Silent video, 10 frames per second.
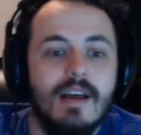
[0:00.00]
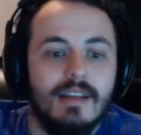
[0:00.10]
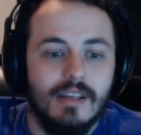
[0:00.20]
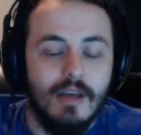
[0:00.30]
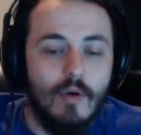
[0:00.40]

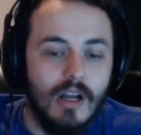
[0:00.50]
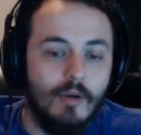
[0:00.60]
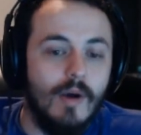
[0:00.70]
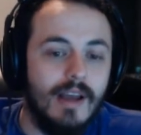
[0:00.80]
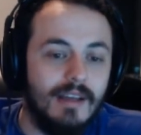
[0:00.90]
So they walk
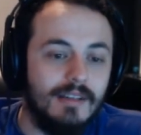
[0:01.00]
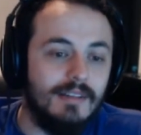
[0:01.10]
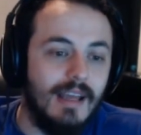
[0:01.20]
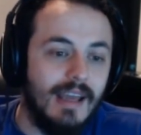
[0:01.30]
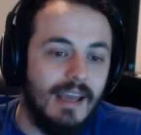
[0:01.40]
away,
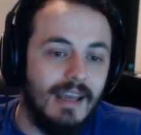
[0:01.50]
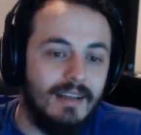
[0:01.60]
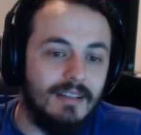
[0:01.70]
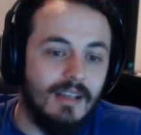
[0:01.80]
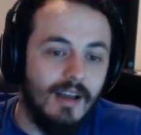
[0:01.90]

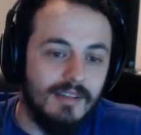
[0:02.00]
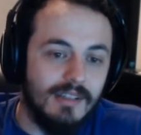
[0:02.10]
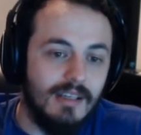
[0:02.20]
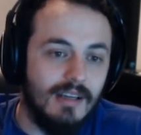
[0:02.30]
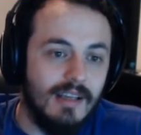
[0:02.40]
and
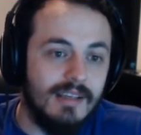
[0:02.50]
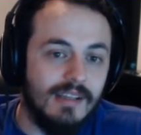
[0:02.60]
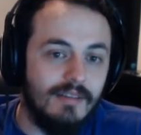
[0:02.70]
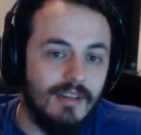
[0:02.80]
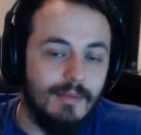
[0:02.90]
Constantine is
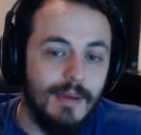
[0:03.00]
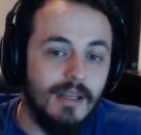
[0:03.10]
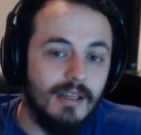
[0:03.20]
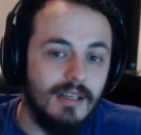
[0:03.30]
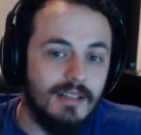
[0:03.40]
of the opinion,